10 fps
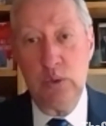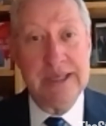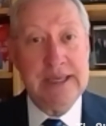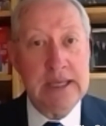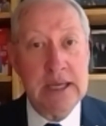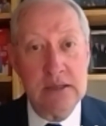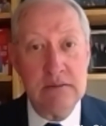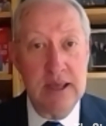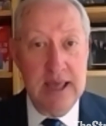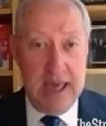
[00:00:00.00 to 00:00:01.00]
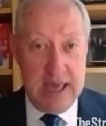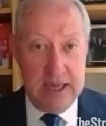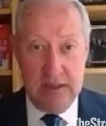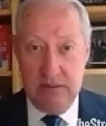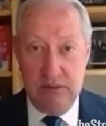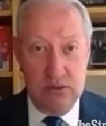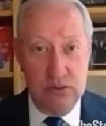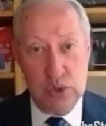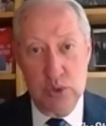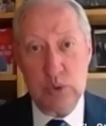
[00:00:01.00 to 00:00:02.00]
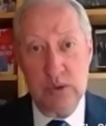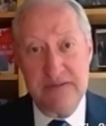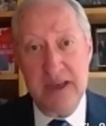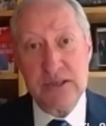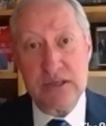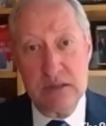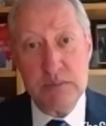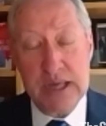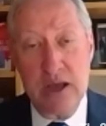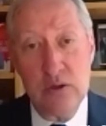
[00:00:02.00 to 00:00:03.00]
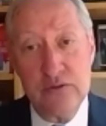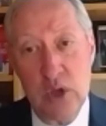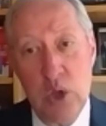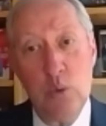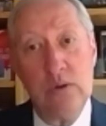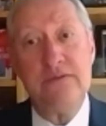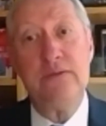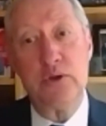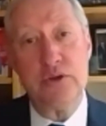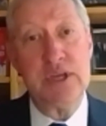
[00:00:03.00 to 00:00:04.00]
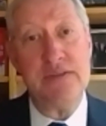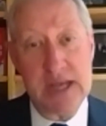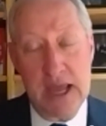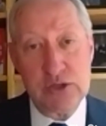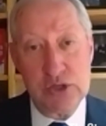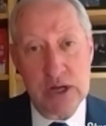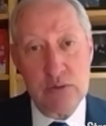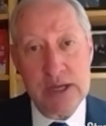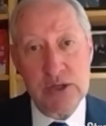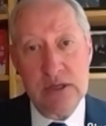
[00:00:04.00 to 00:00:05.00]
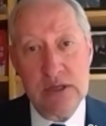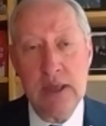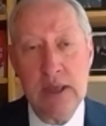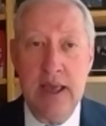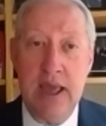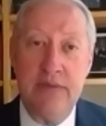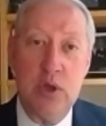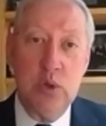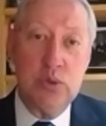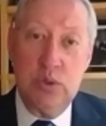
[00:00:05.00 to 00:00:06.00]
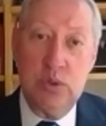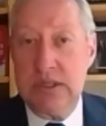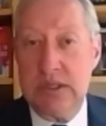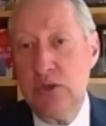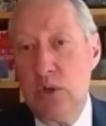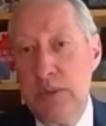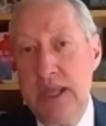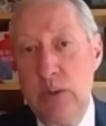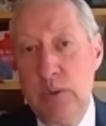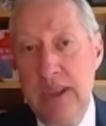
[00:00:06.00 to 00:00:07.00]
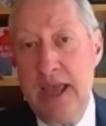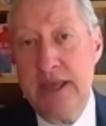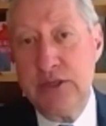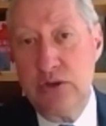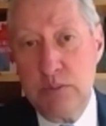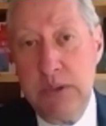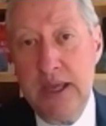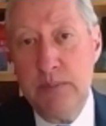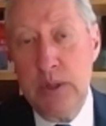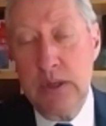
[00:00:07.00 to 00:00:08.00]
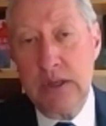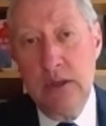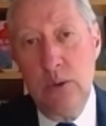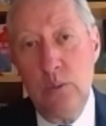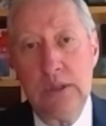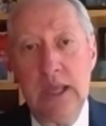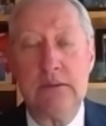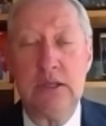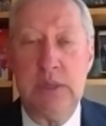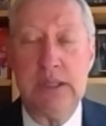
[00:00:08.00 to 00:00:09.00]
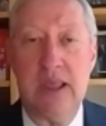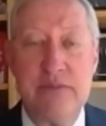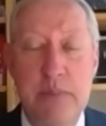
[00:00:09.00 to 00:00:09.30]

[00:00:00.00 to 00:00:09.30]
lean in and choose to invest in themselves will flourish in the next generation. And those who continue to play with last year's playbook will likely be left